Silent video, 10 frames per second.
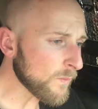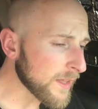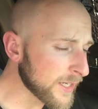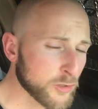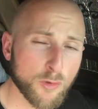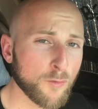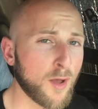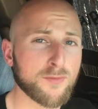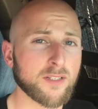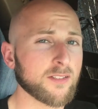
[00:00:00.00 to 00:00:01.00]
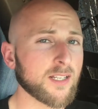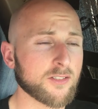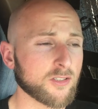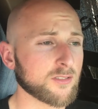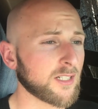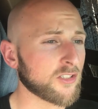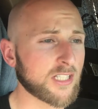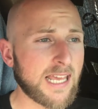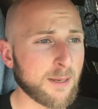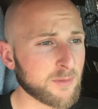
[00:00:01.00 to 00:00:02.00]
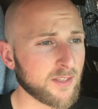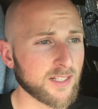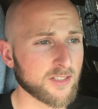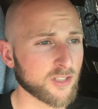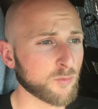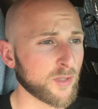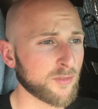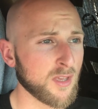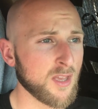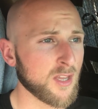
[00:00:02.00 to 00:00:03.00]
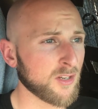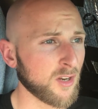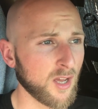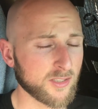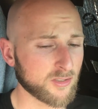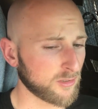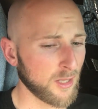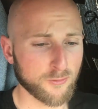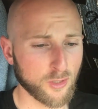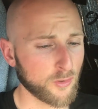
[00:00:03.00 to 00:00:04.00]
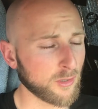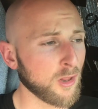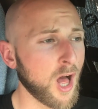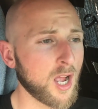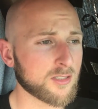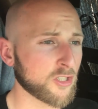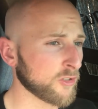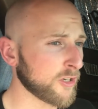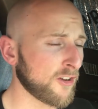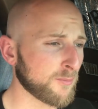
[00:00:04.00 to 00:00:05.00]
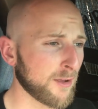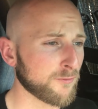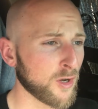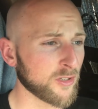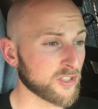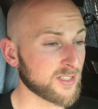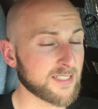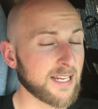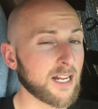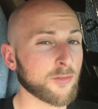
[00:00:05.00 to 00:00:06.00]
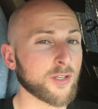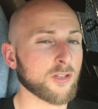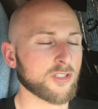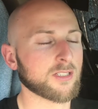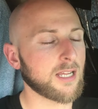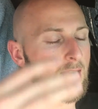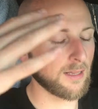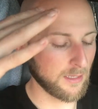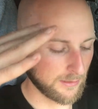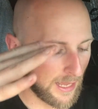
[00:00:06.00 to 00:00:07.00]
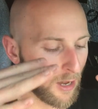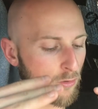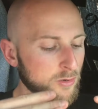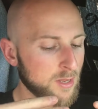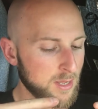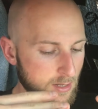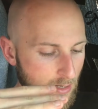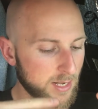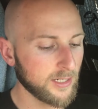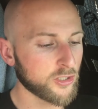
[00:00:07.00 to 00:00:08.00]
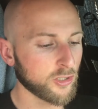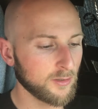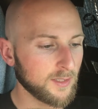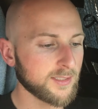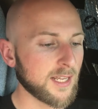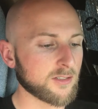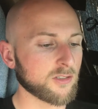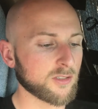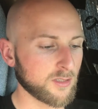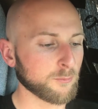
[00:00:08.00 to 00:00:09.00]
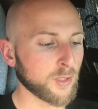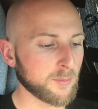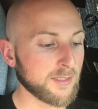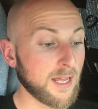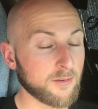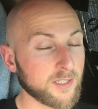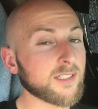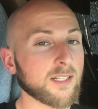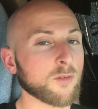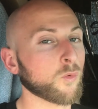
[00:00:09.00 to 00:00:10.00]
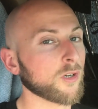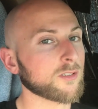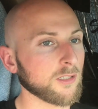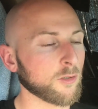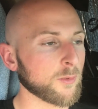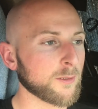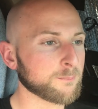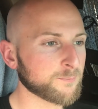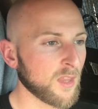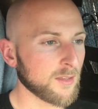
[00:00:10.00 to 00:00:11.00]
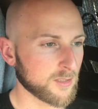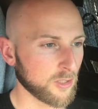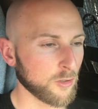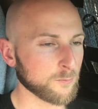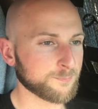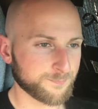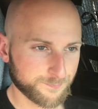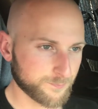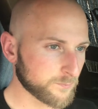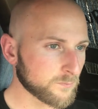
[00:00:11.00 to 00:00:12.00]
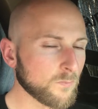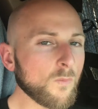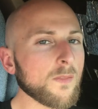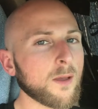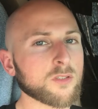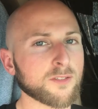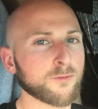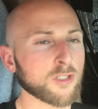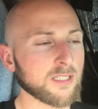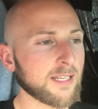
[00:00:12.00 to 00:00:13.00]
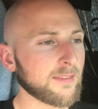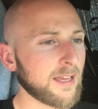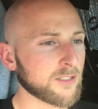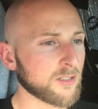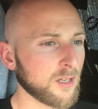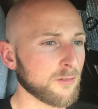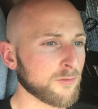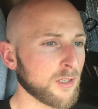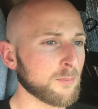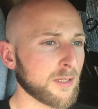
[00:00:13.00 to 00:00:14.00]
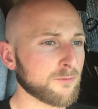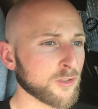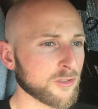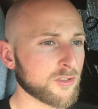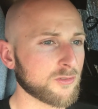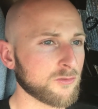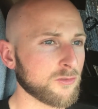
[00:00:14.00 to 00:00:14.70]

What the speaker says: I drove off into the desert, and I just camped in the desert with I covered all the clocks, turned off my phone, and just stayed out there and just kind of allowed nature and the desert to bring me down. And it did. It worked a little bit. So that was the first leg of that, of my first